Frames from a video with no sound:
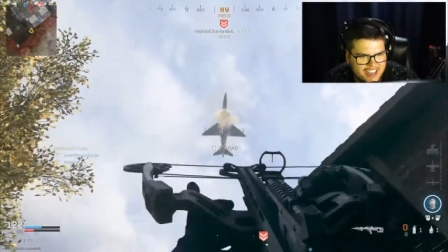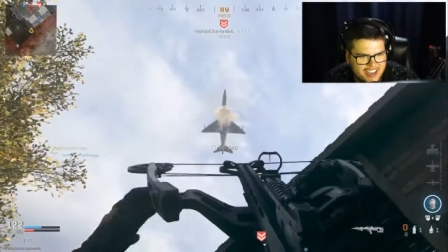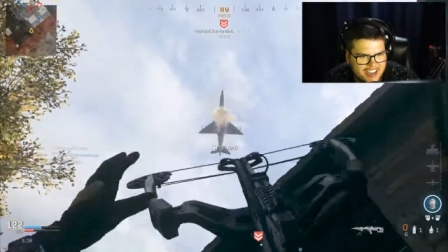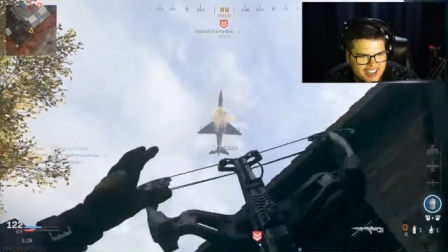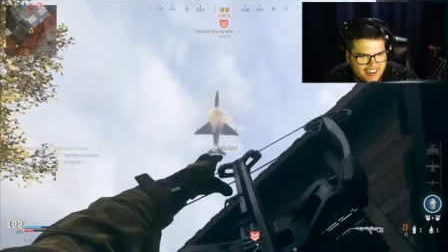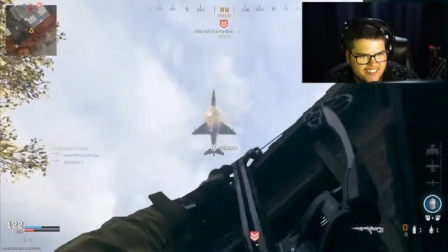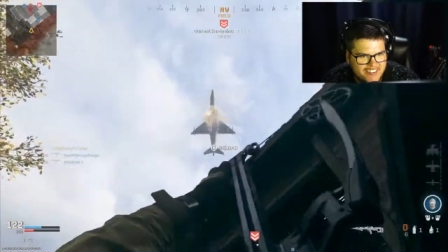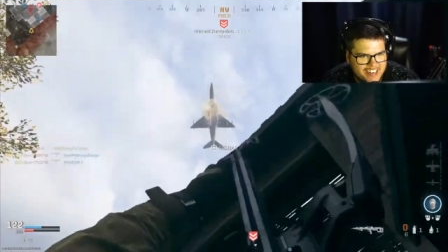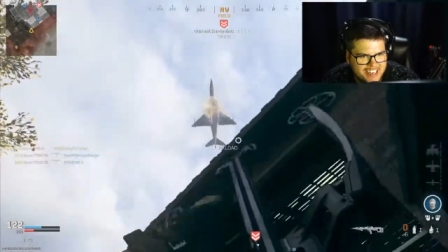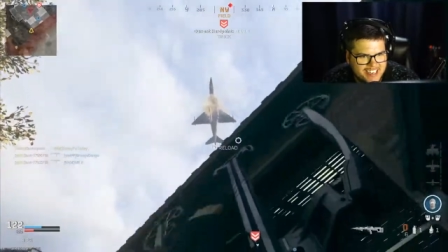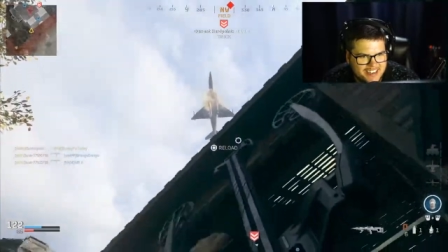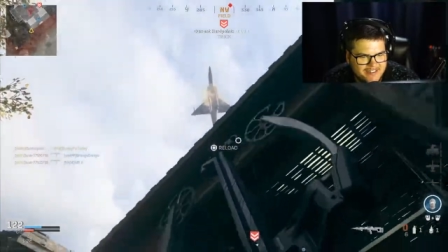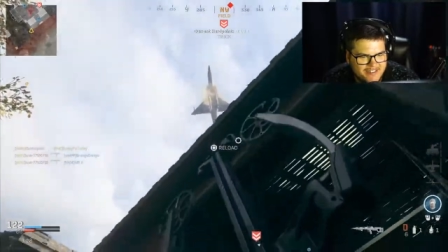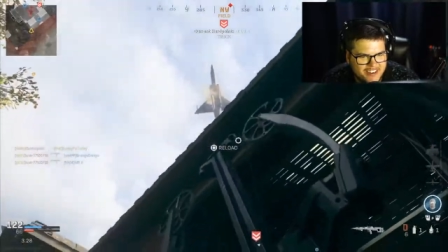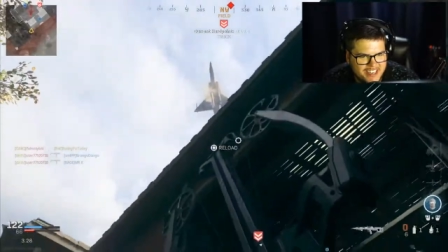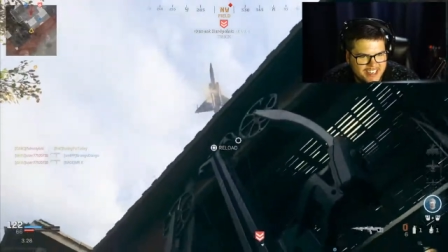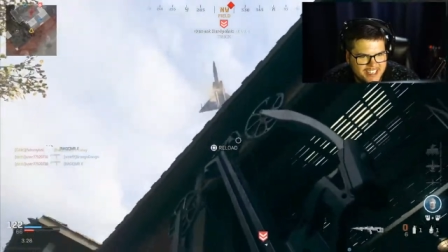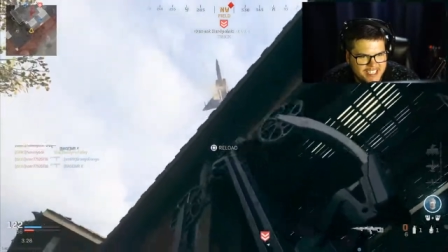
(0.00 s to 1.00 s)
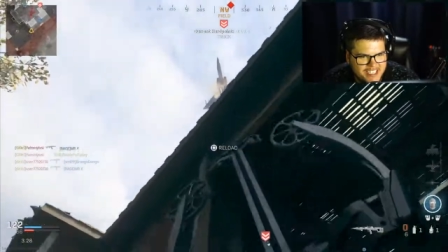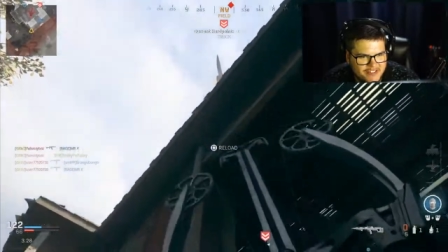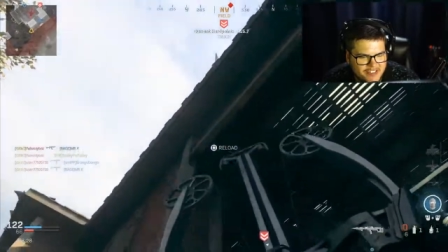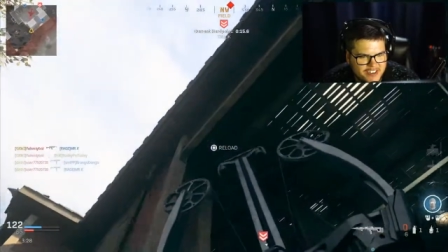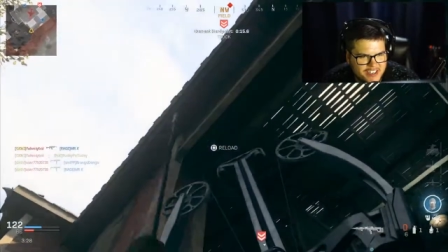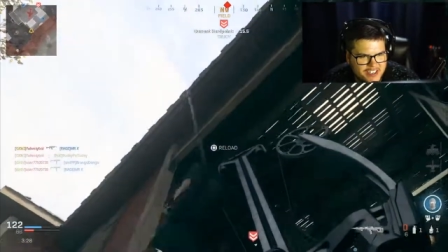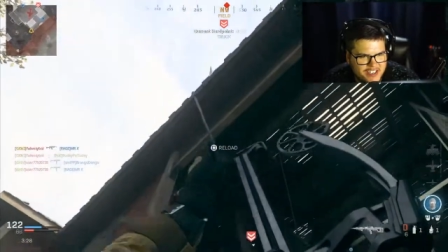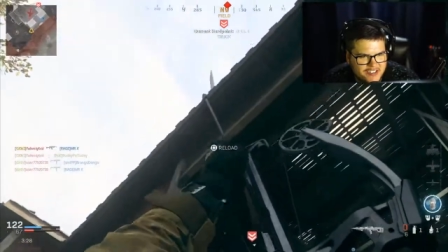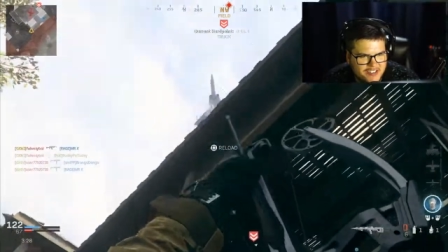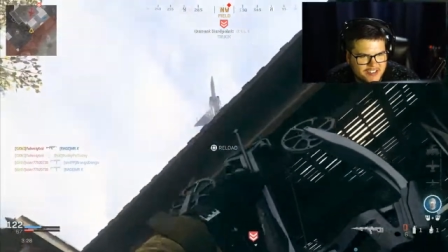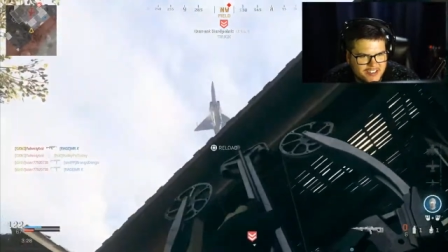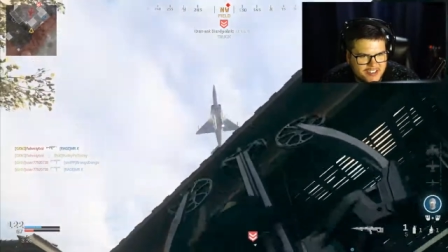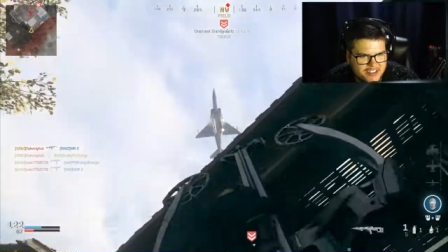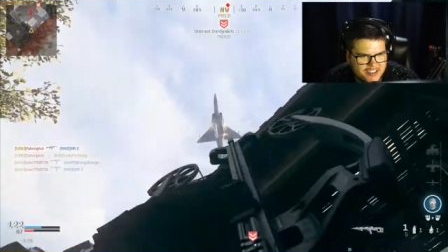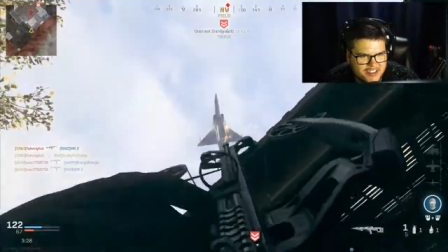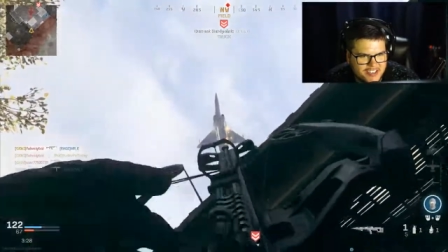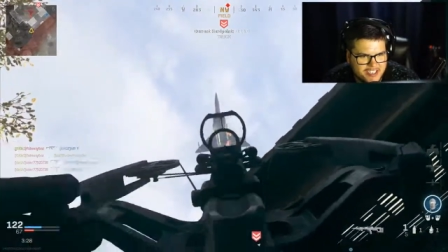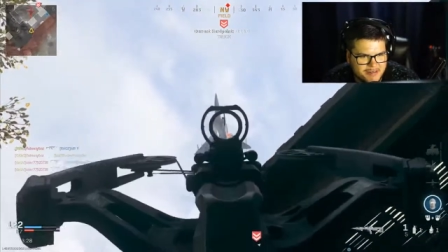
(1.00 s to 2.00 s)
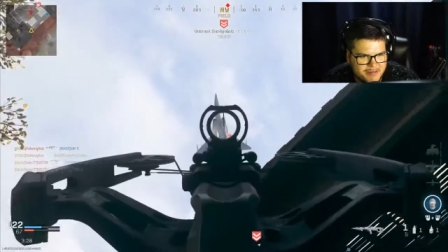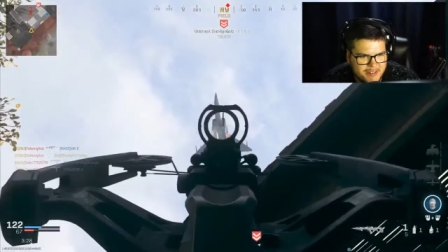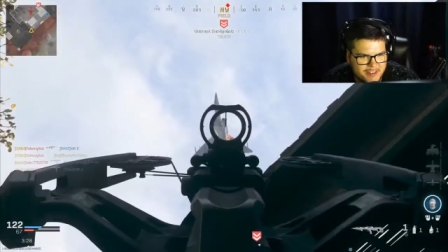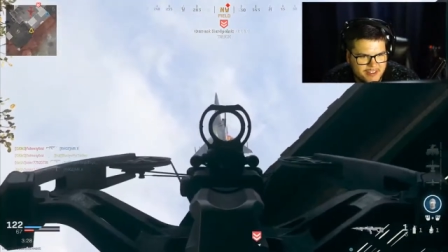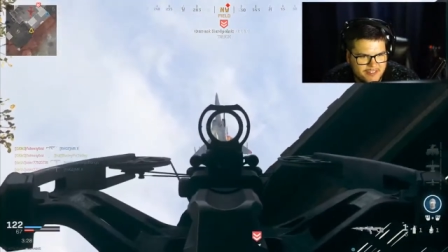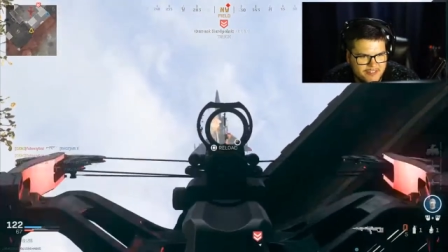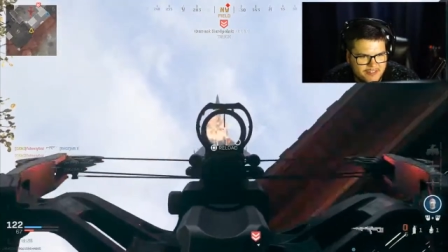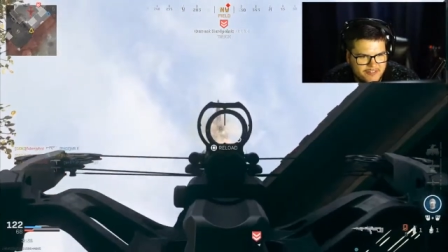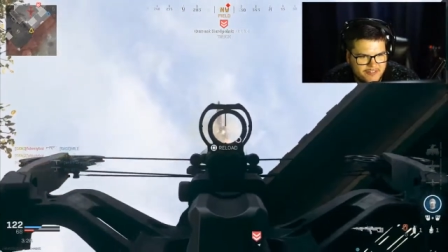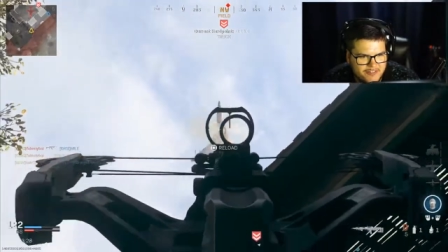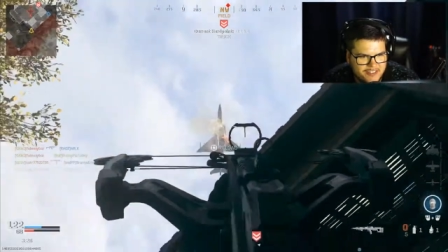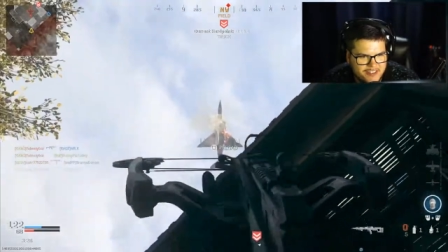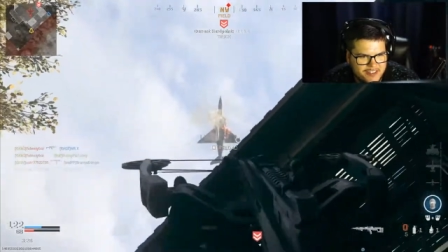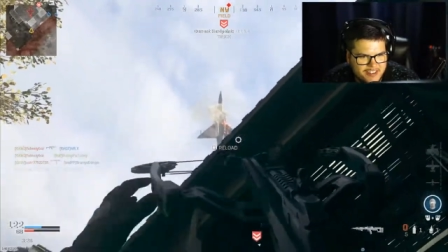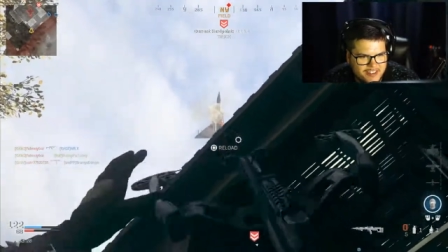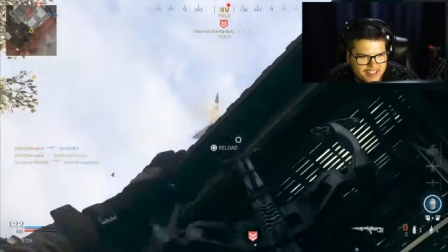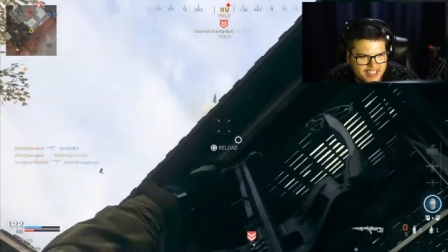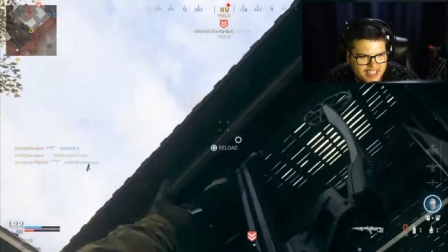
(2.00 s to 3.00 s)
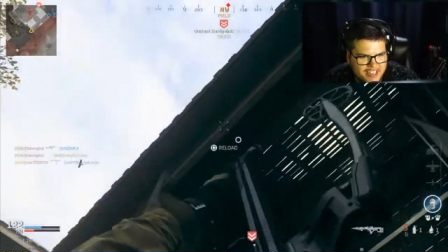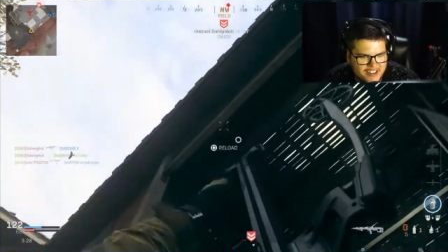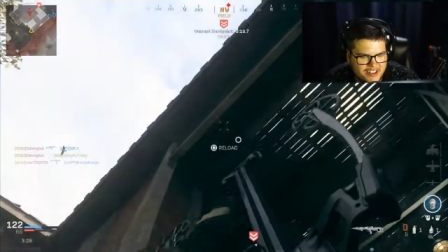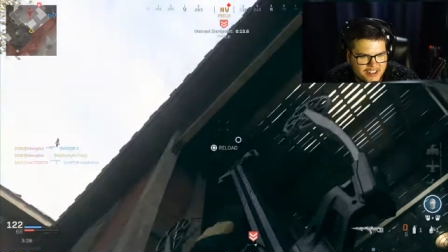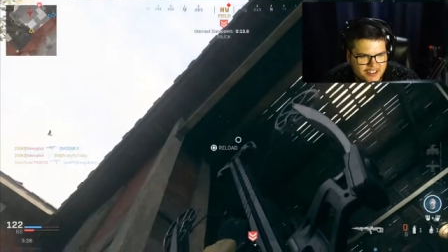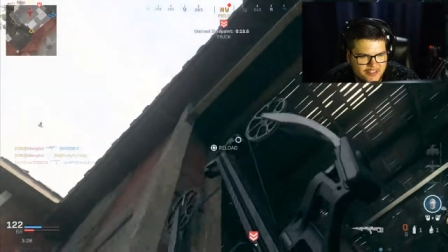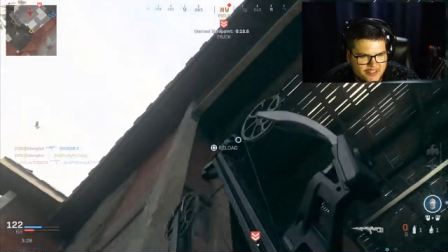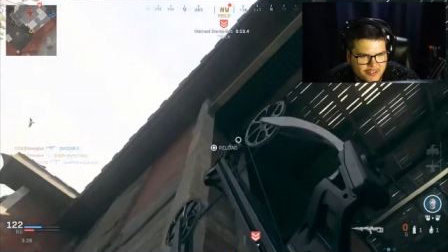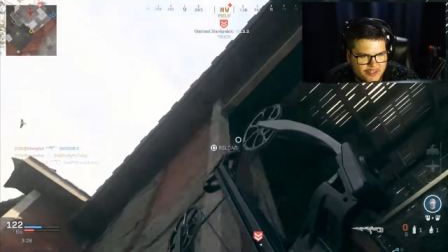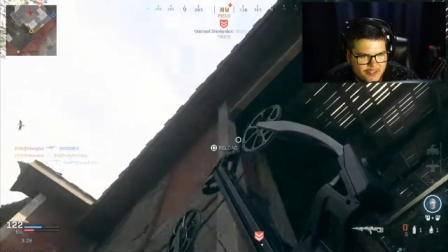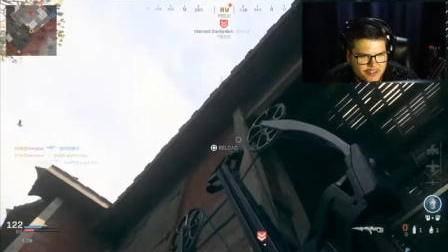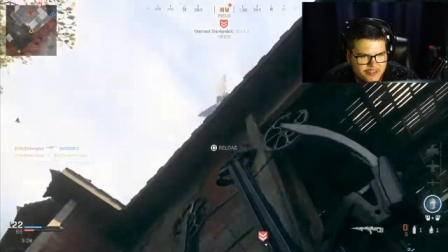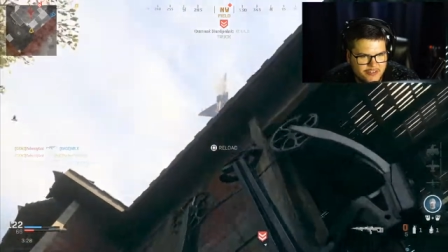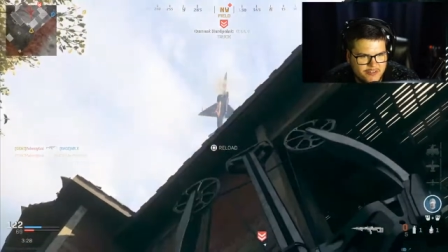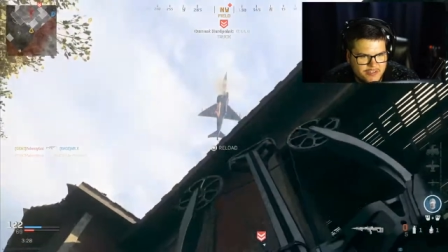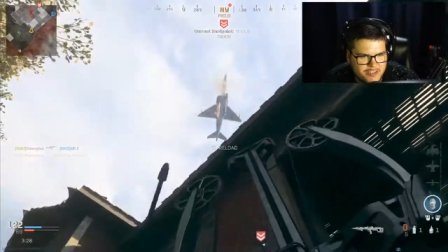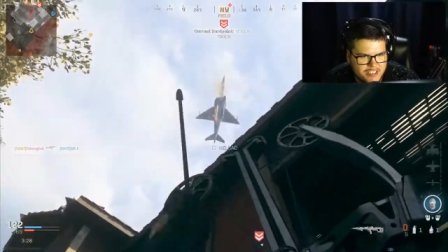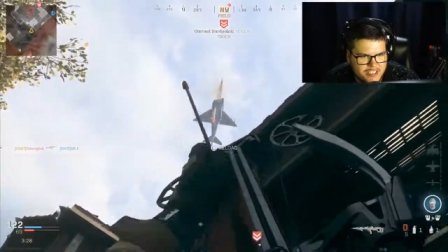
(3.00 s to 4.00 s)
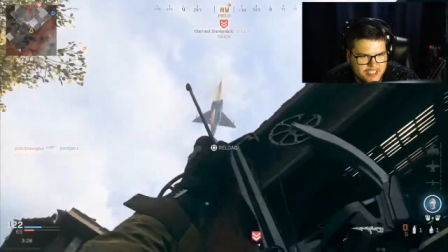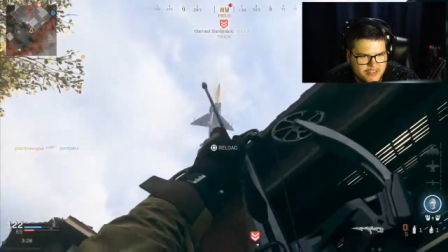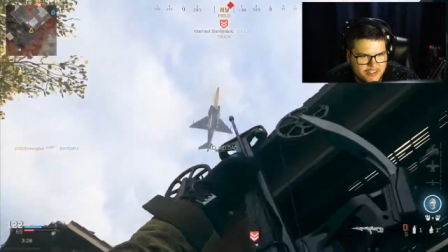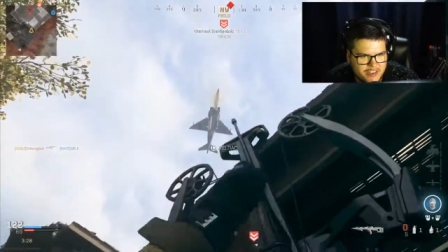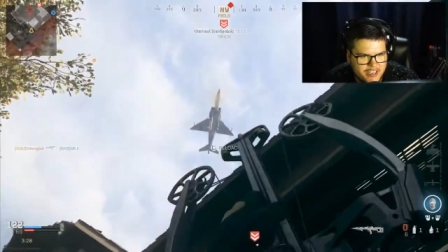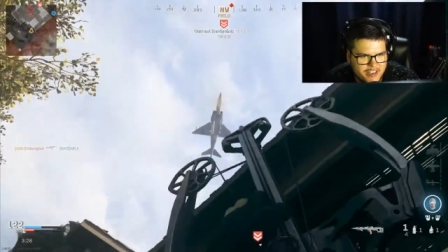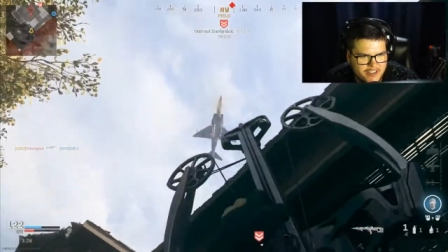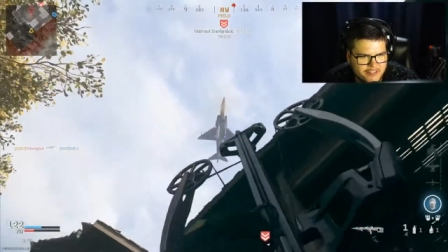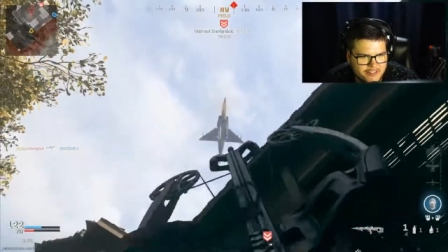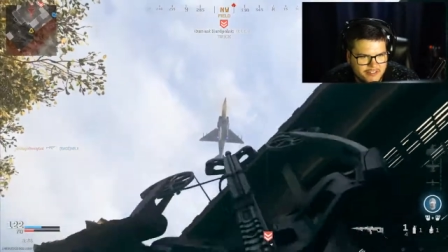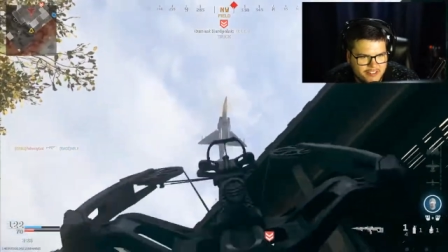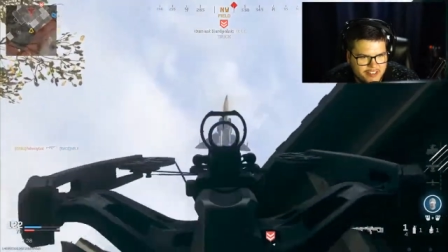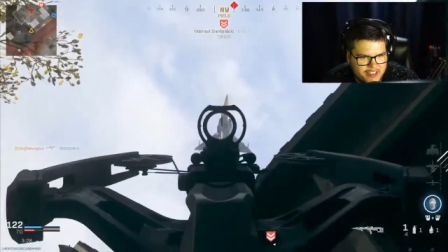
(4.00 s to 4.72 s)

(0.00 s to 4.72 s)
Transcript: I'm gonna break this V TOL with the crossbow. I don't know, four? Was this five?